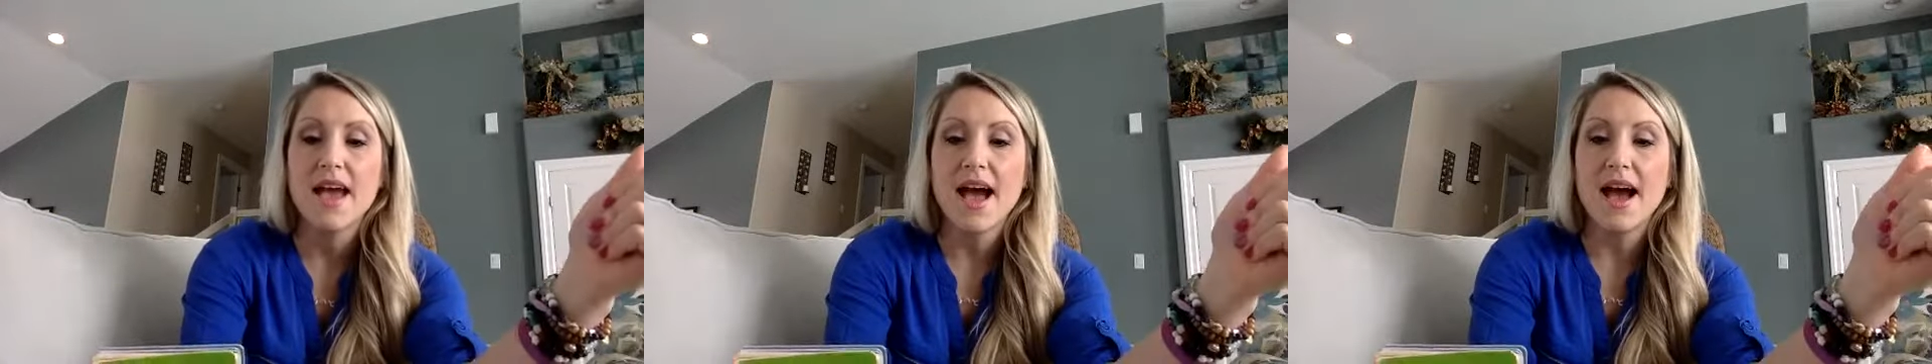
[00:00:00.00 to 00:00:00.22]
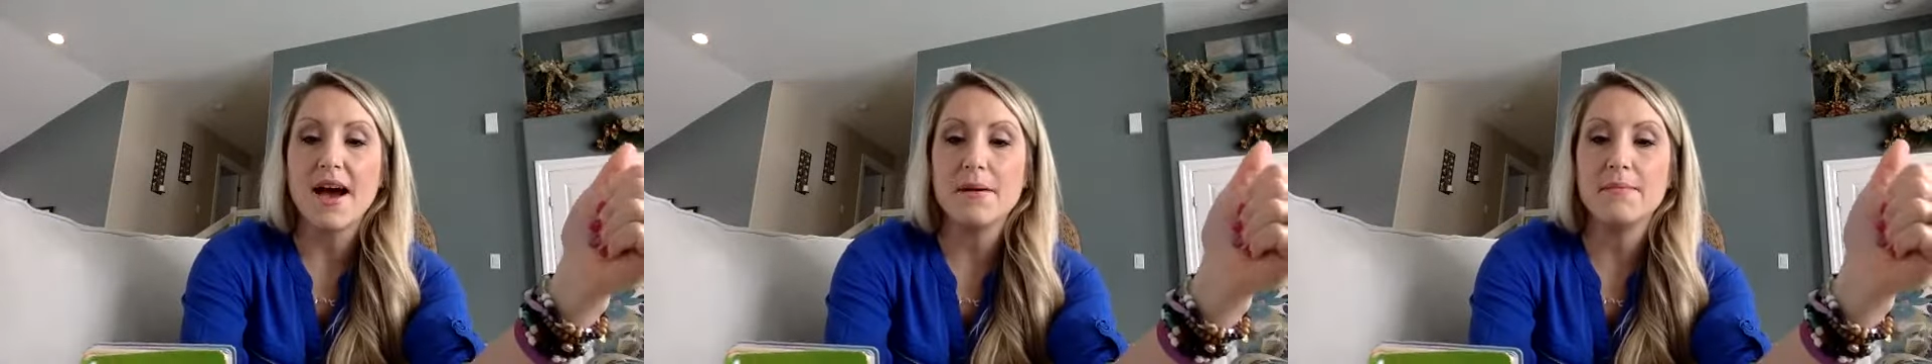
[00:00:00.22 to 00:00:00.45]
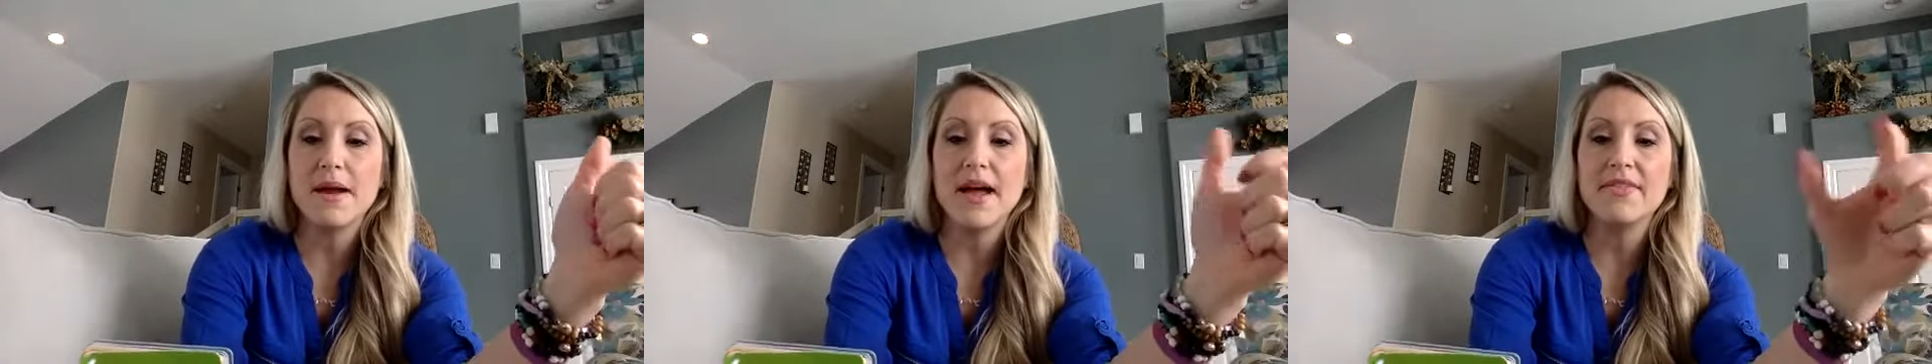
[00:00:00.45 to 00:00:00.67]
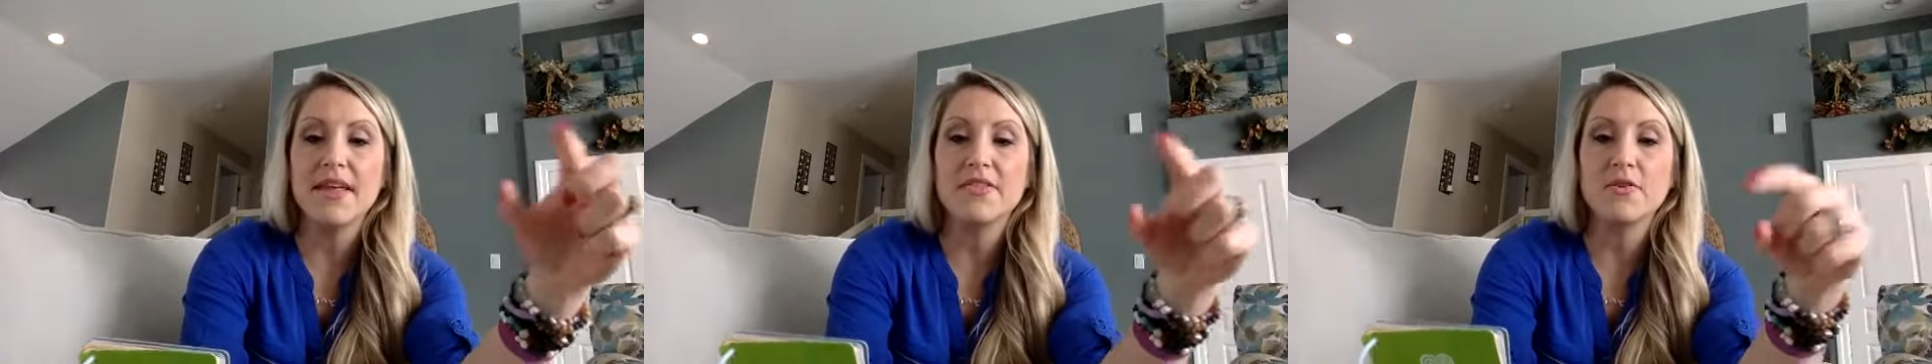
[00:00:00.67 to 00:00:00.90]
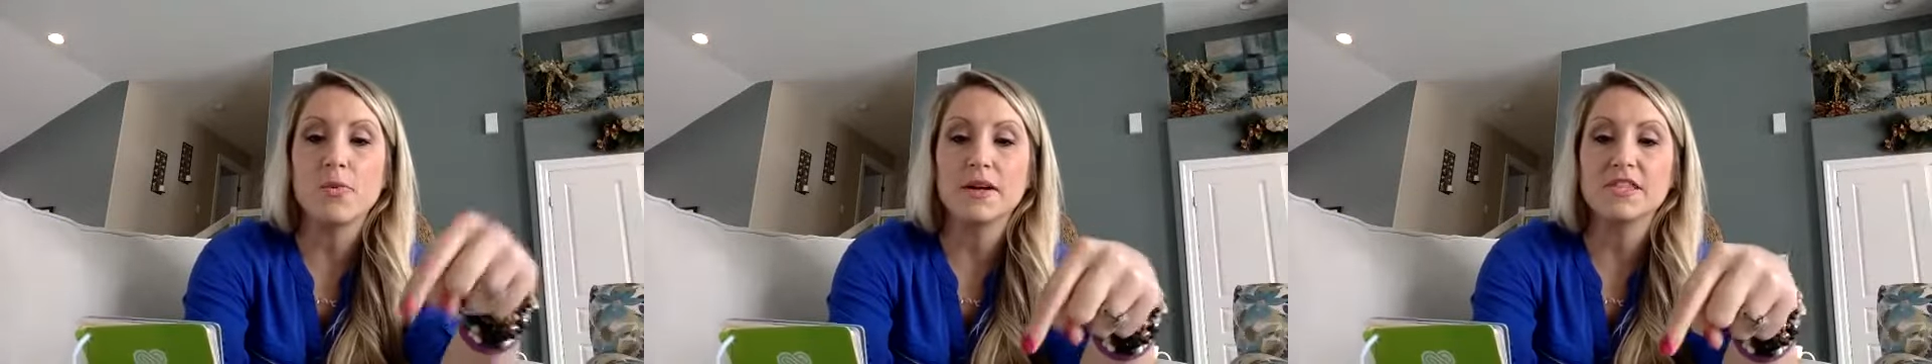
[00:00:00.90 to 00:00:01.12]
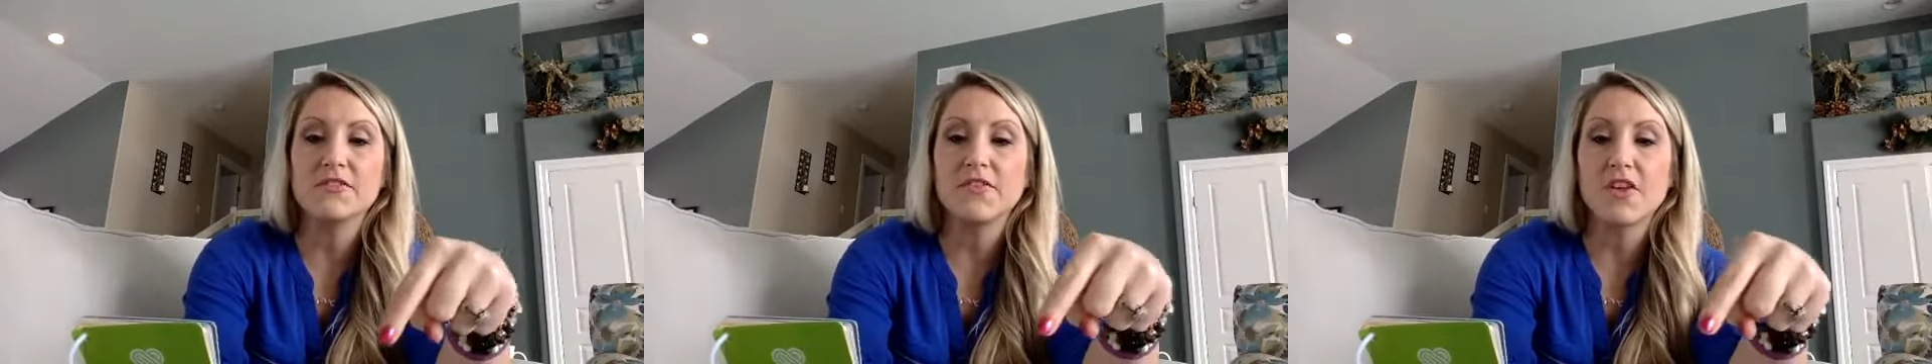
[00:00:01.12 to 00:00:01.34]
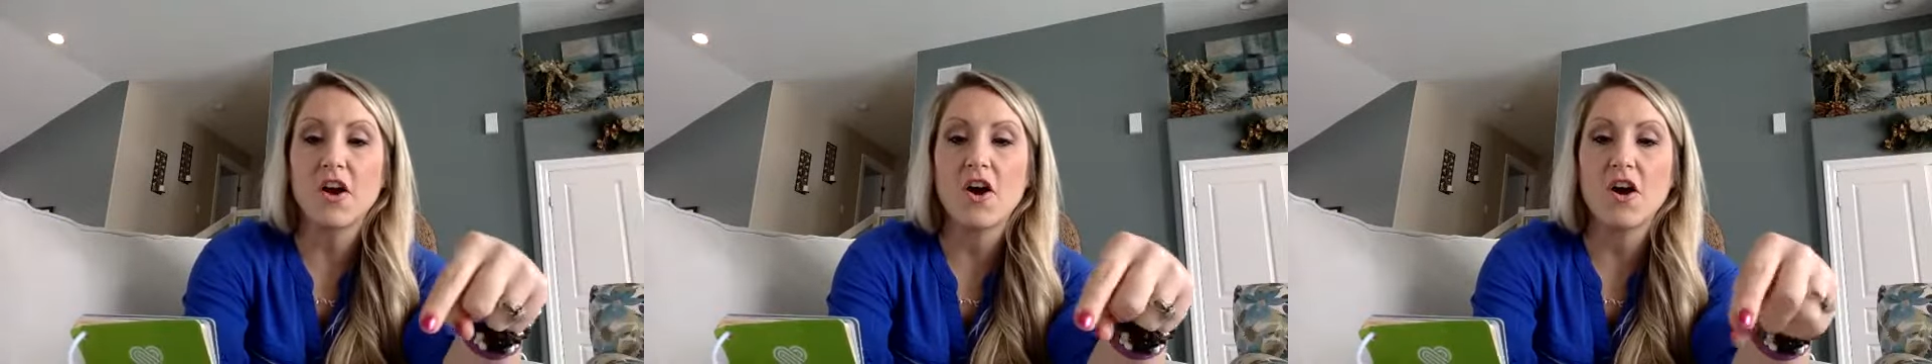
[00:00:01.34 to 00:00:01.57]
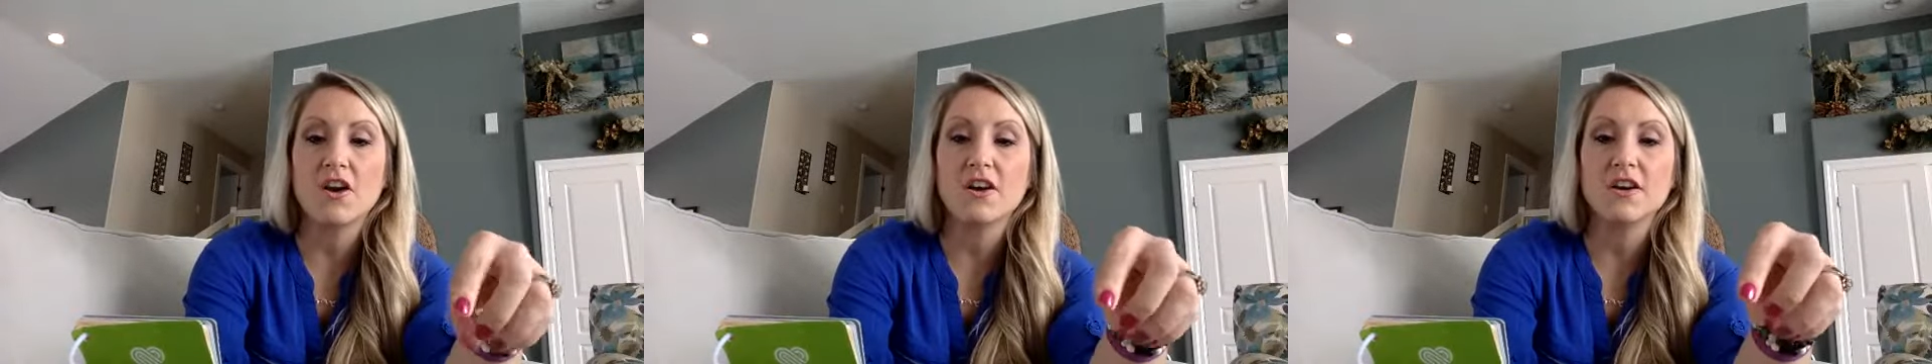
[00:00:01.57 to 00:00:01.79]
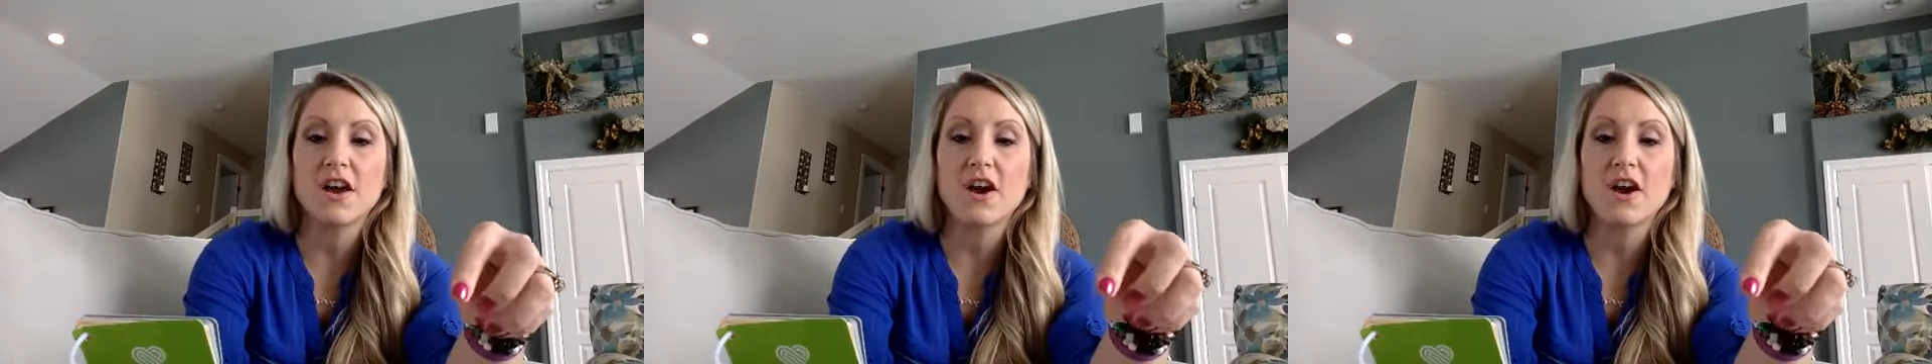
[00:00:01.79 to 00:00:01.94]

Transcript: And then the ones for the heart